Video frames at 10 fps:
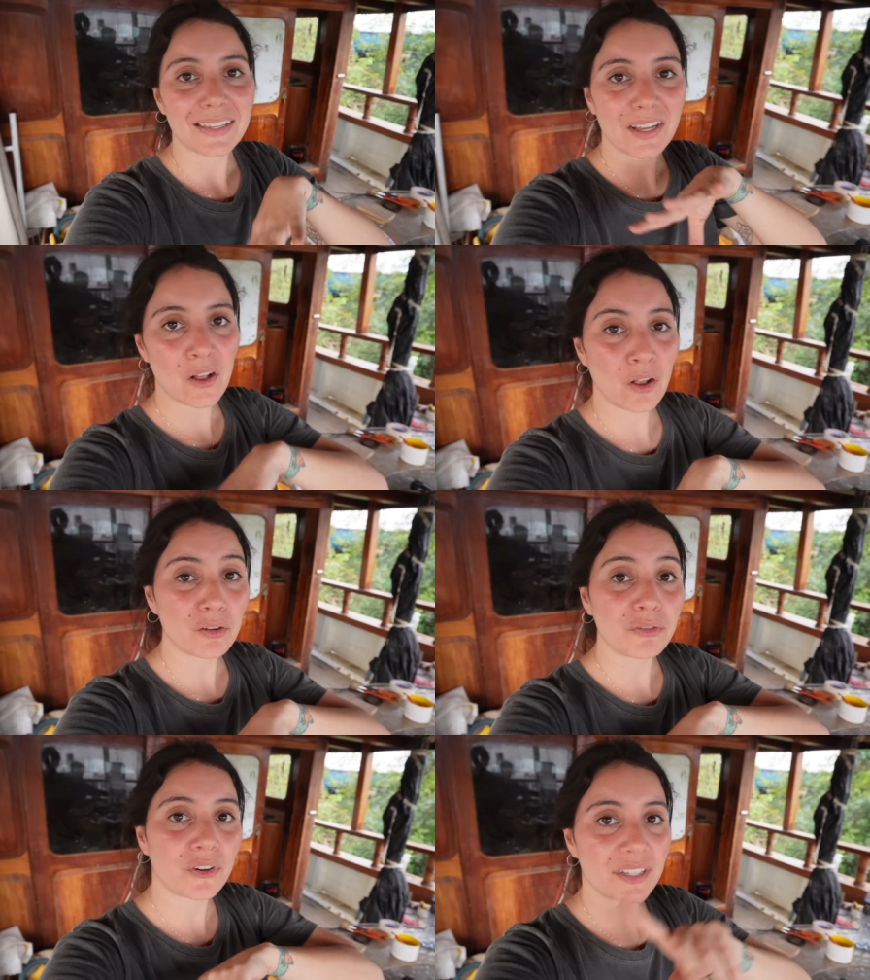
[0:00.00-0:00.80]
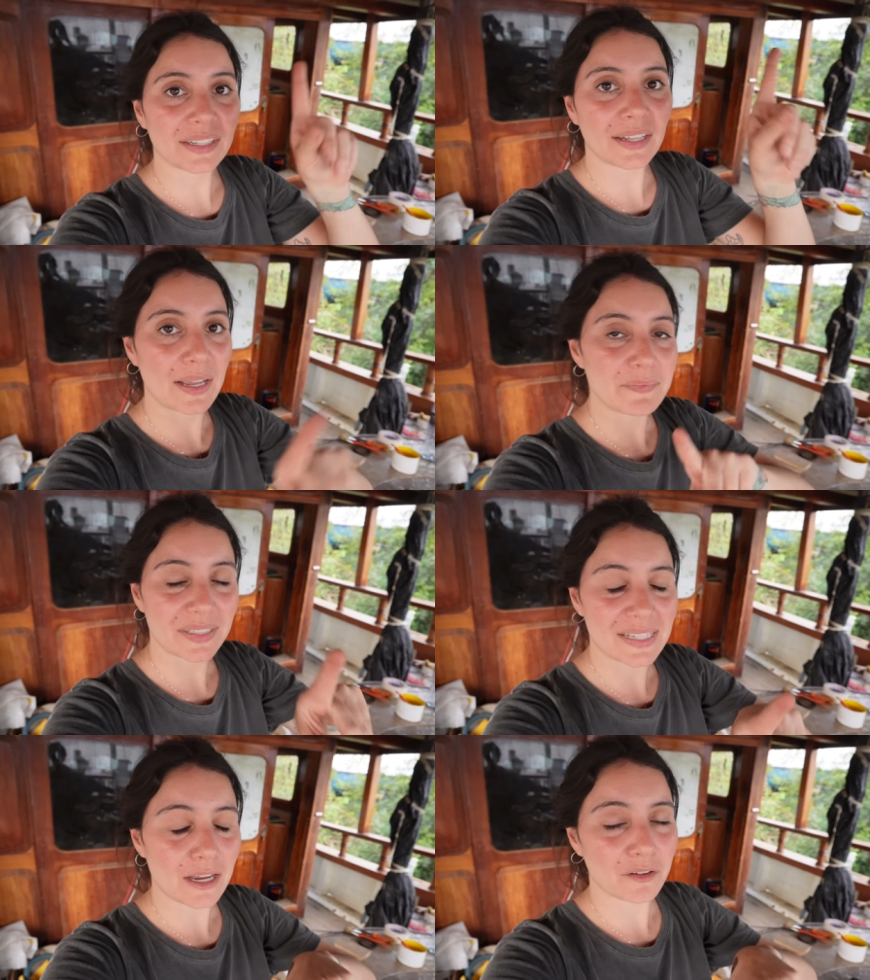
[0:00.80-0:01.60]
The hole for the lamp
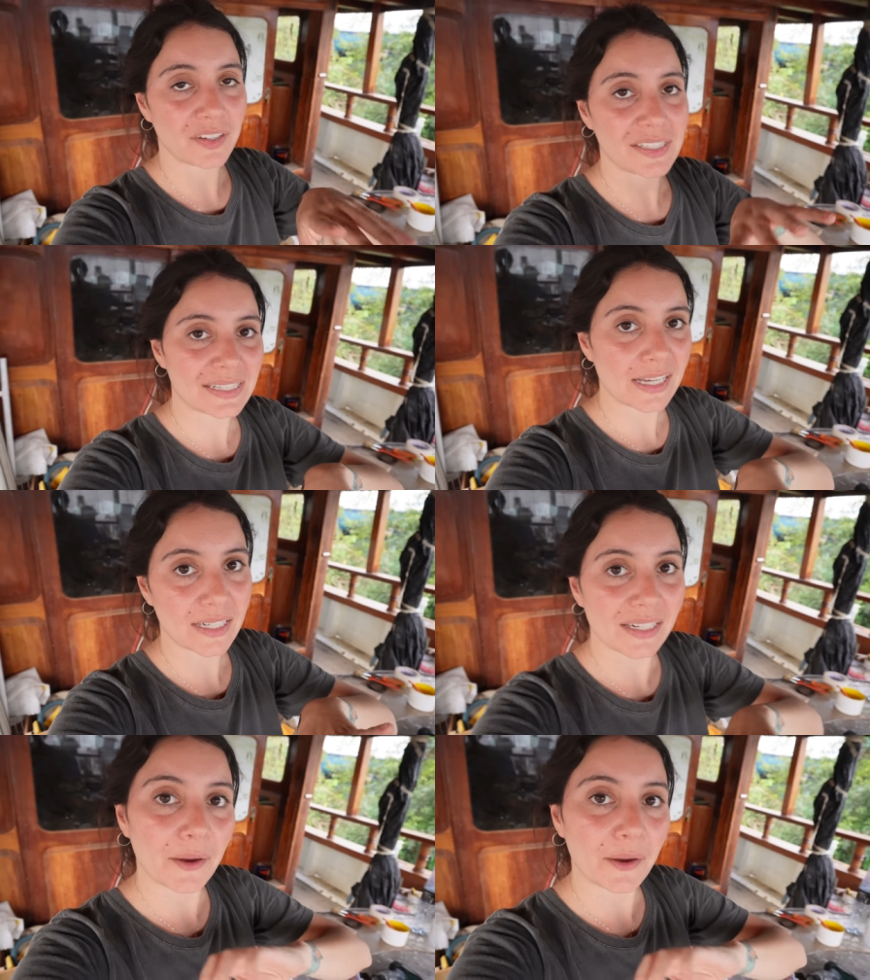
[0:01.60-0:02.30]
itself is done.